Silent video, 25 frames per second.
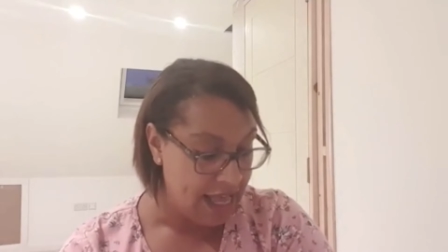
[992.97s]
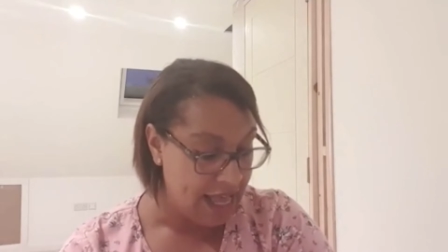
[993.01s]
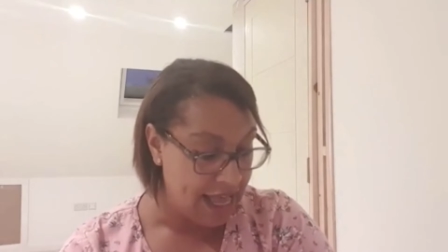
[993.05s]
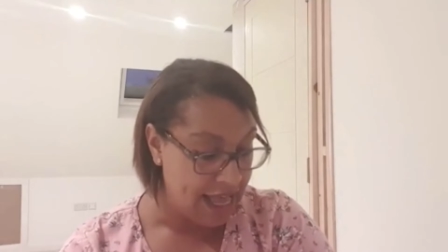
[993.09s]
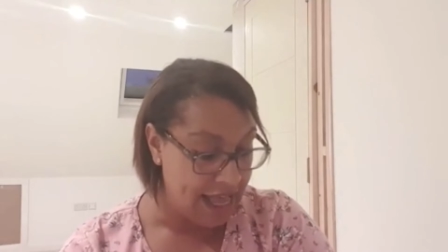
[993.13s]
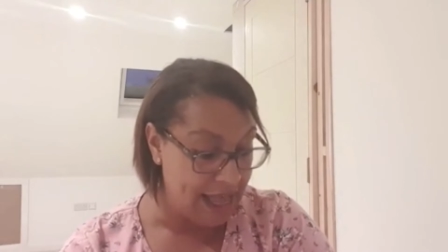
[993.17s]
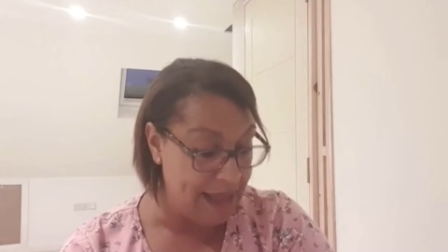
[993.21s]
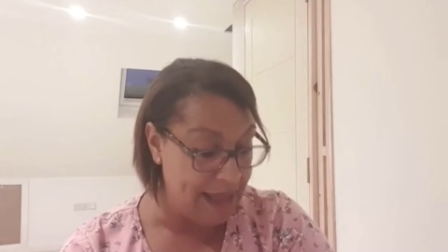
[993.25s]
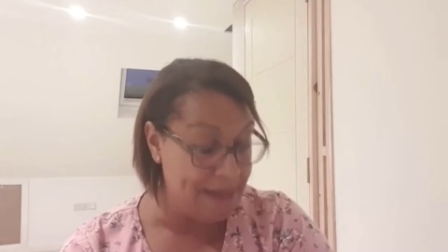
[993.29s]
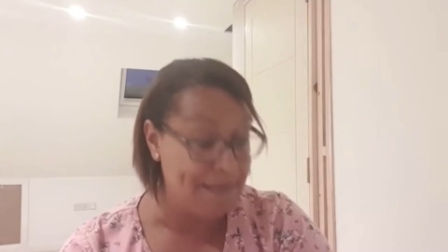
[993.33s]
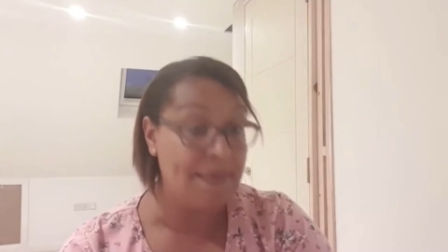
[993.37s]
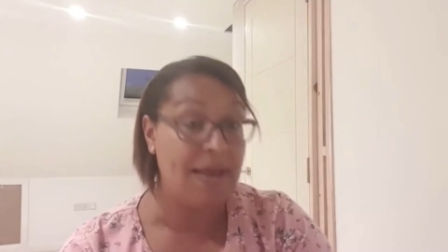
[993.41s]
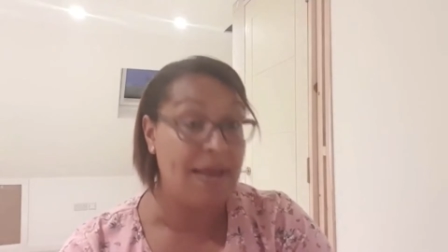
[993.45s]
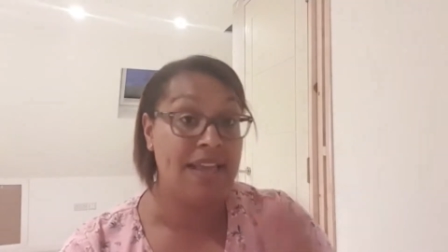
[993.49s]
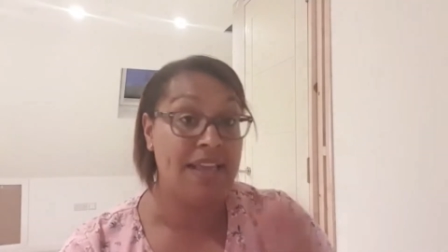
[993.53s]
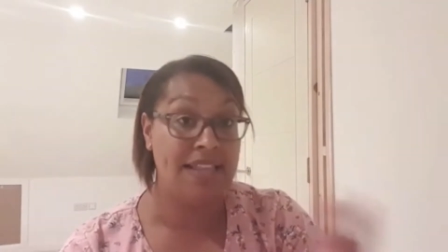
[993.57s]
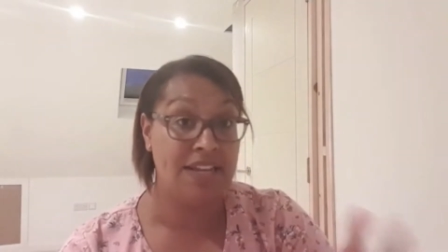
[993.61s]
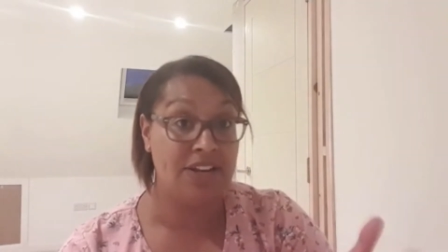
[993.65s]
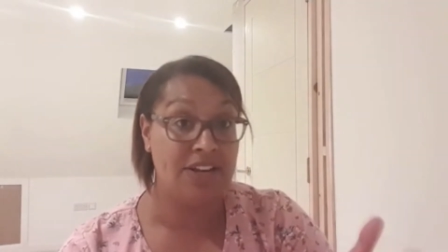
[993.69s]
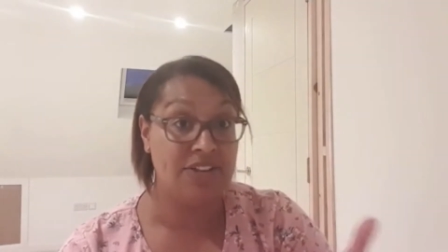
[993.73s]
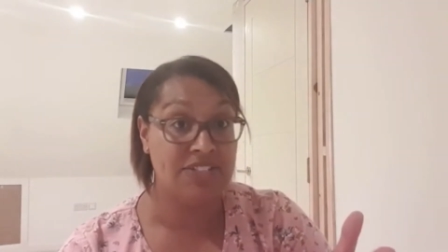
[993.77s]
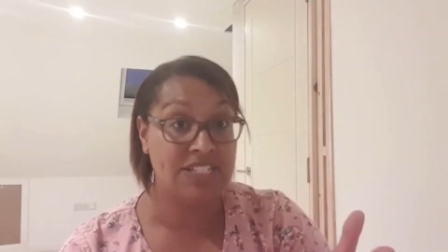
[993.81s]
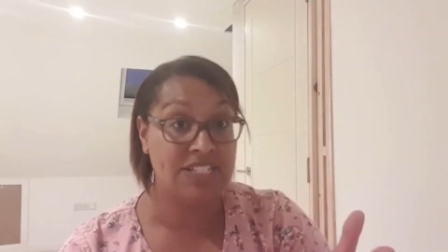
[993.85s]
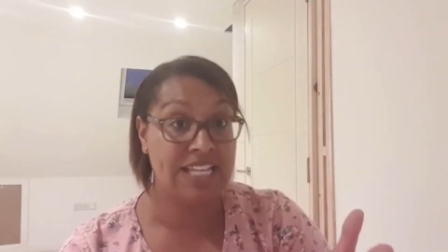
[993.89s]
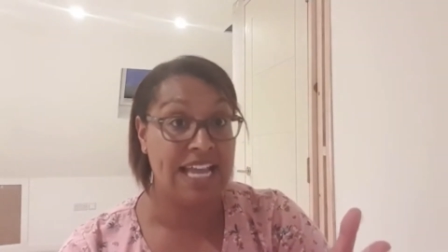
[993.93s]
And
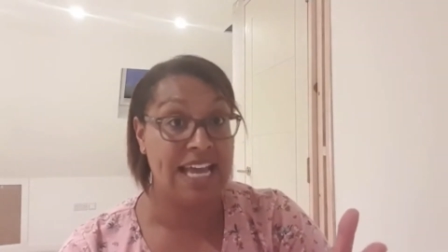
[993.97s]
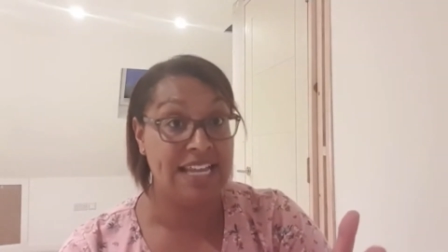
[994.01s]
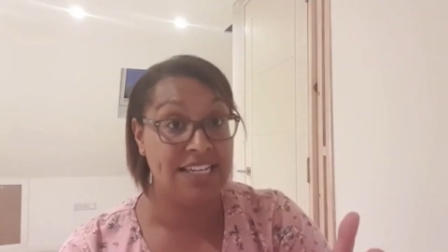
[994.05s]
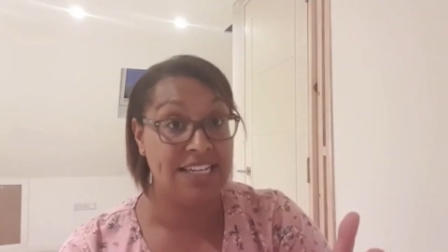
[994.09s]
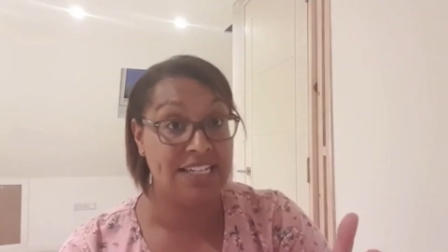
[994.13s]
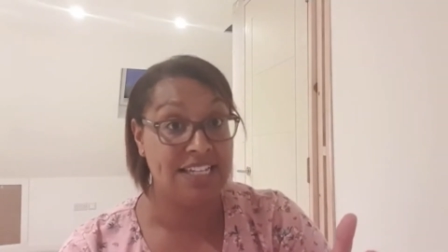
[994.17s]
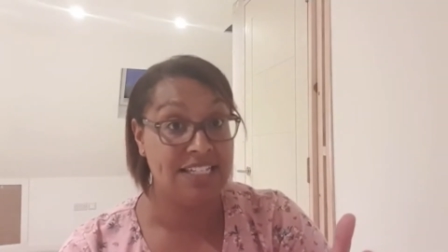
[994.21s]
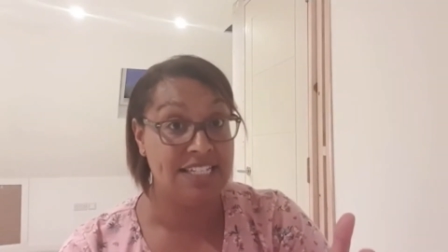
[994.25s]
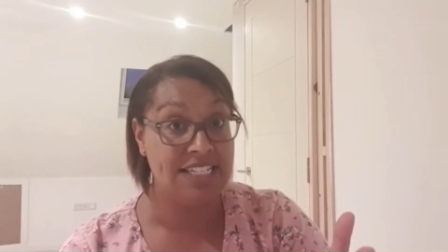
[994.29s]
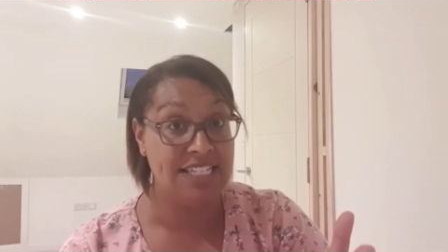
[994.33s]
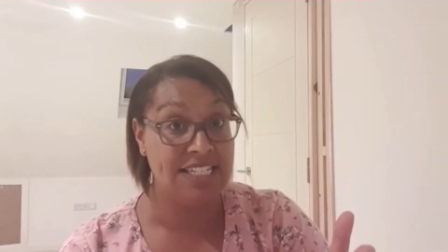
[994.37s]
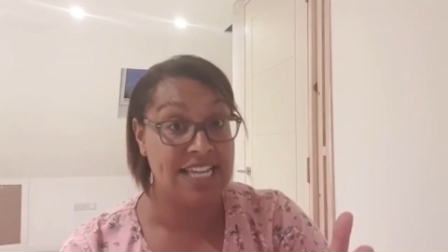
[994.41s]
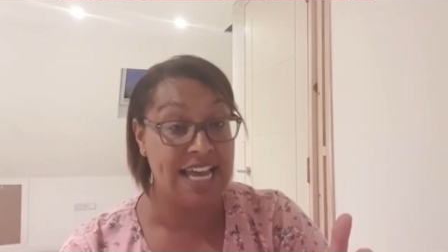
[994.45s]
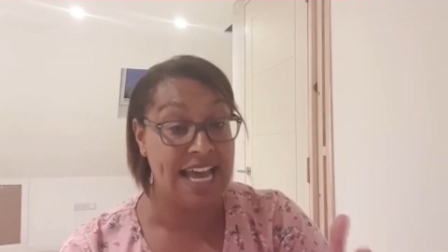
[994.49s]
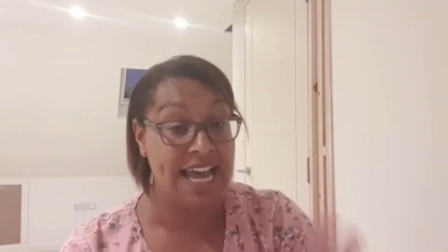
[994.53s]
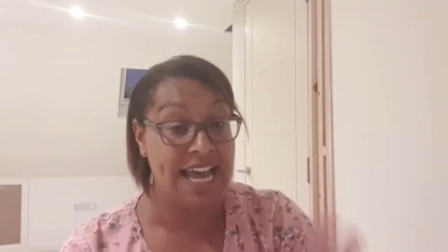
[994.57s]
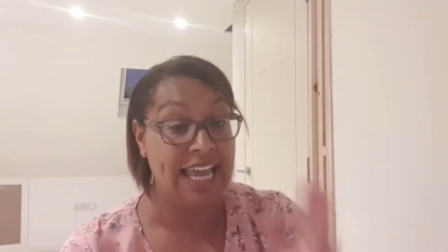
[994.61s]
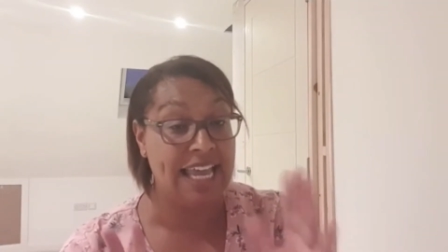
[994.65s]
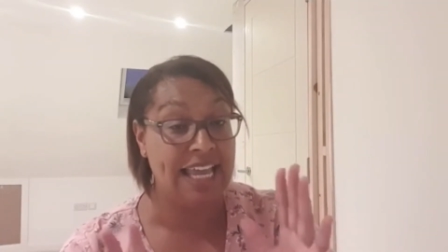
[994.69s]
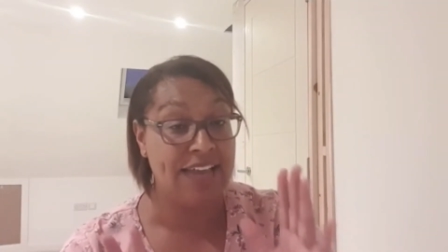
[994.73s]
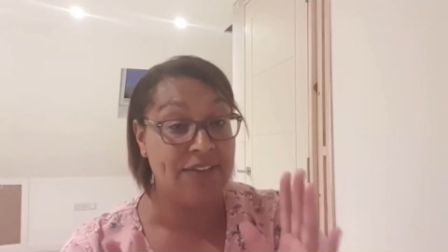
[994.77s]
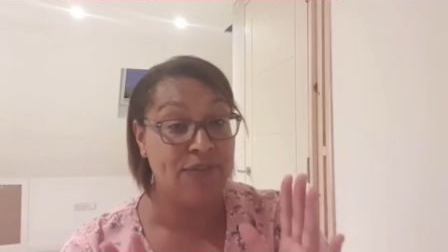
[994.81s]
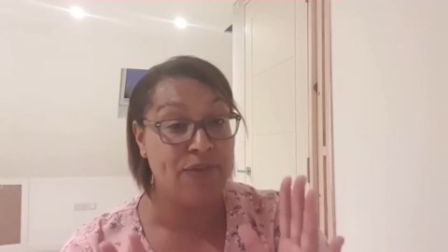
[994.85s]
then I scanned her today,